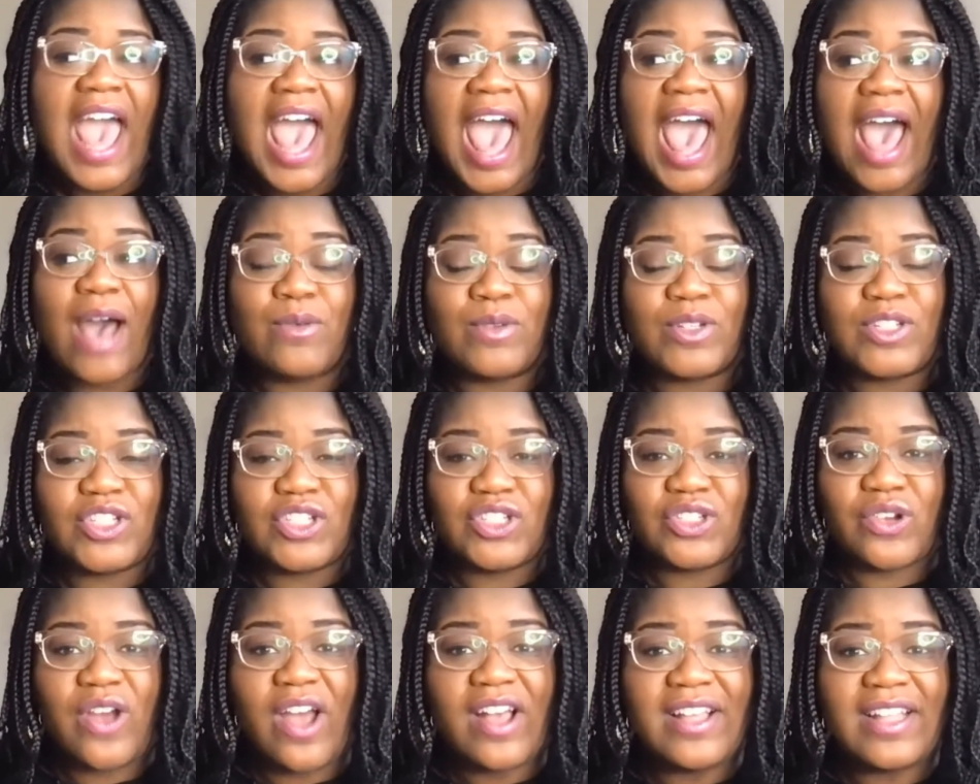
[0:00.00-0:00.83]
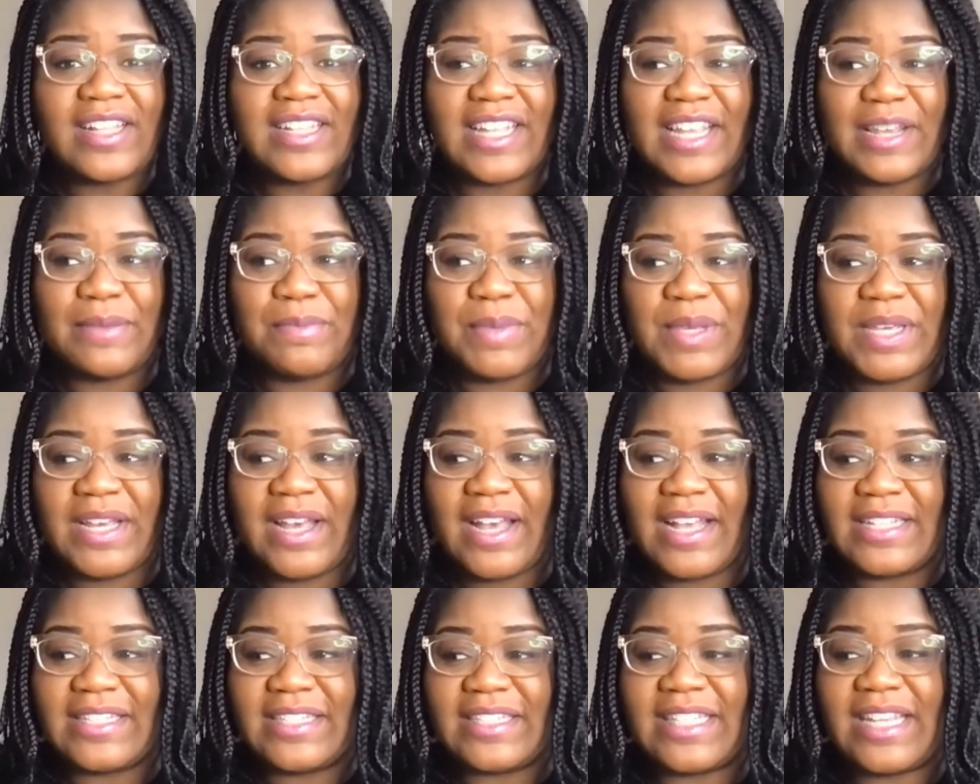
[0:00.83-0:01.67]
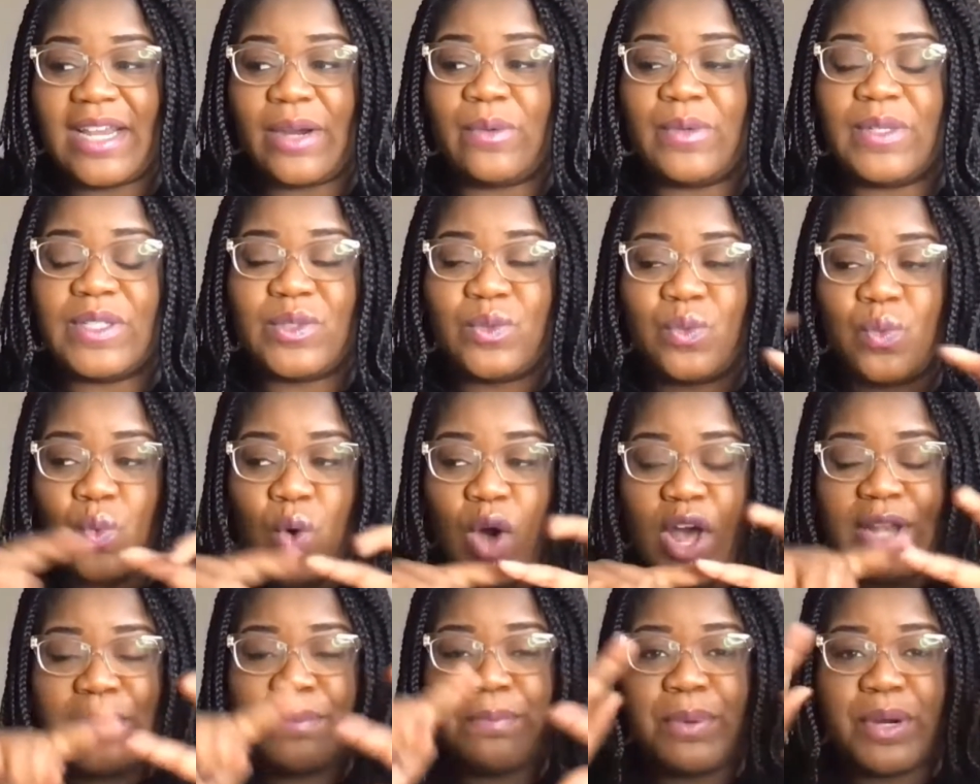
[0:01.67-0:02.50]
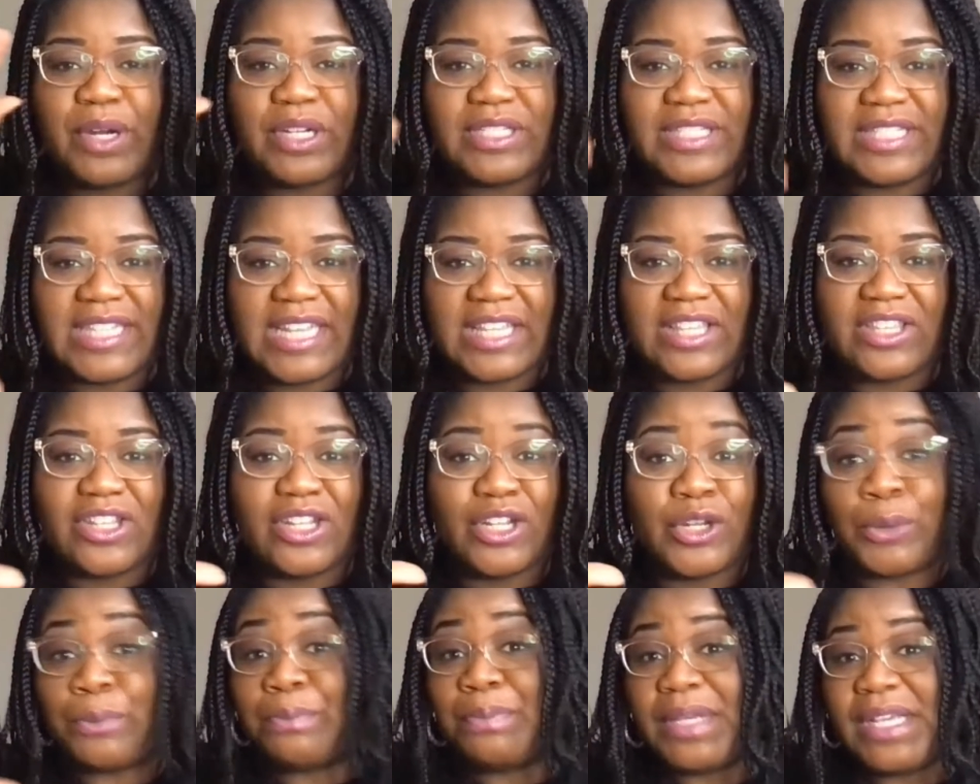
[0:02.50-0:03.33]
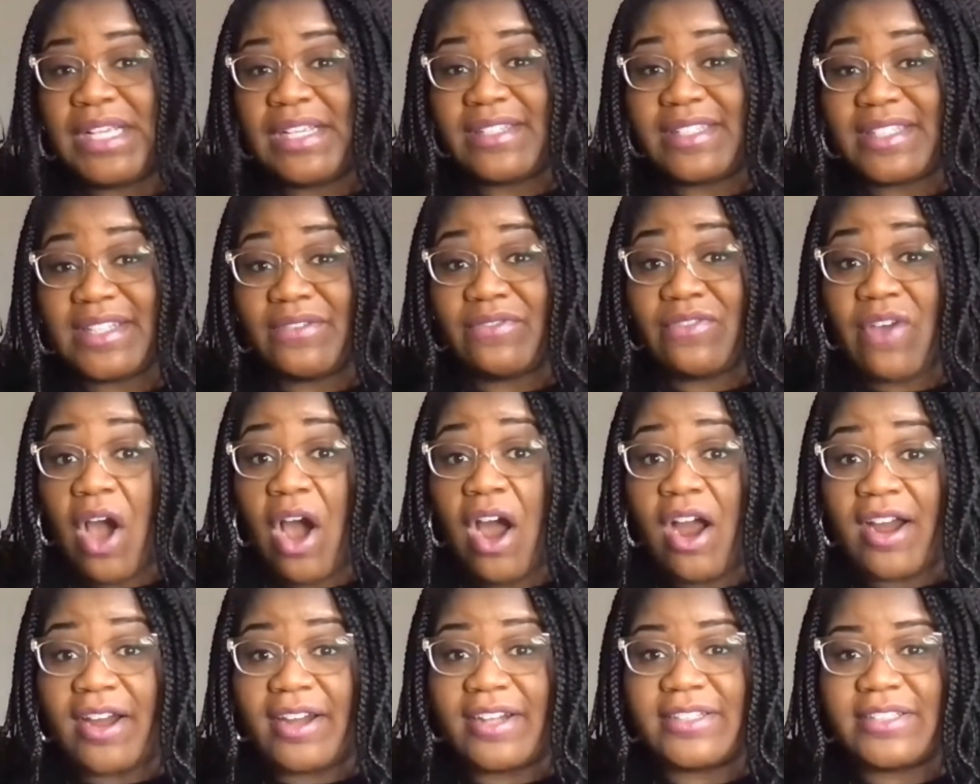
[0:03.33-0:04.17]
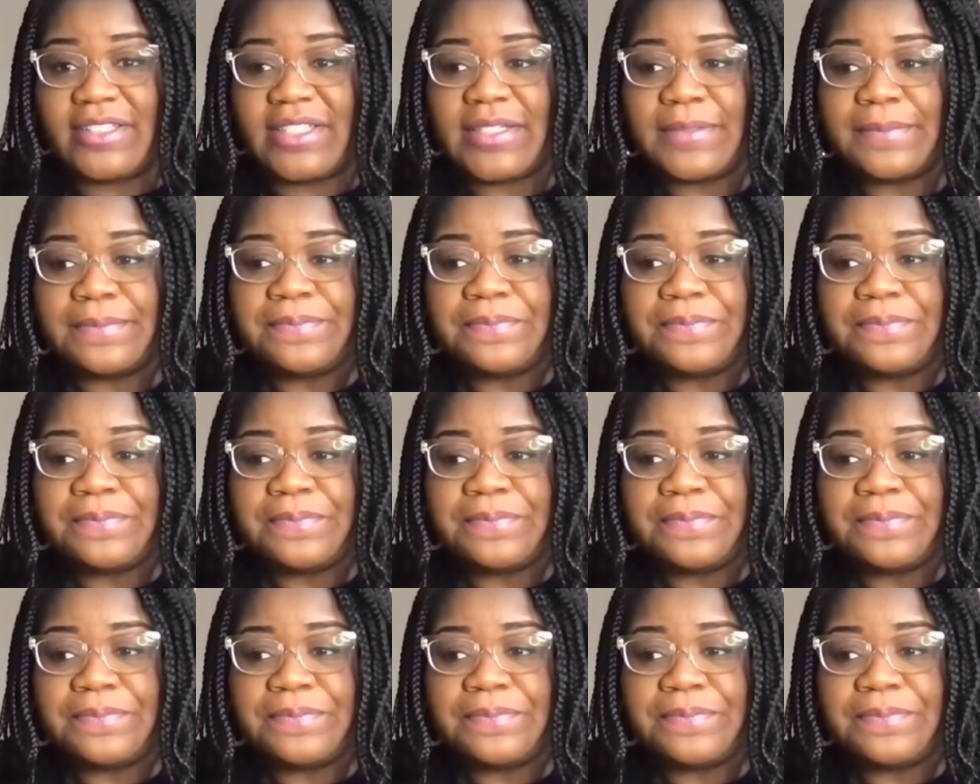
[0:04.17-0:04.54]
I was struggling because there was one particular piece of art